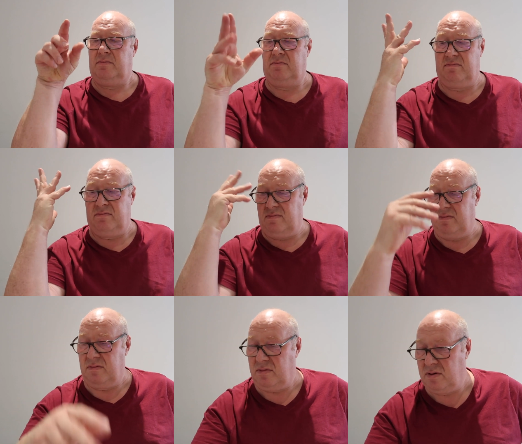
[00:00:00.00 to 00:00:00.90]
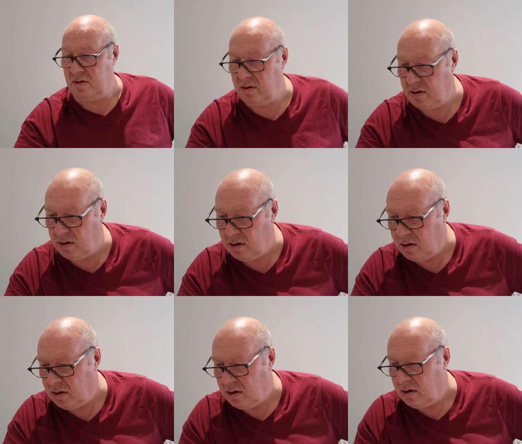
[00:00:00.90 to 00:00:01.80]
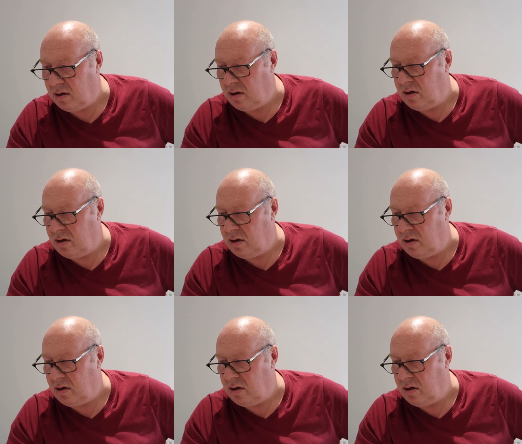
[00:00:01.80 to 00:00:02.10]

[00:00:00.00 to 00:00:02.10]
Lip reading: Nobody speaks.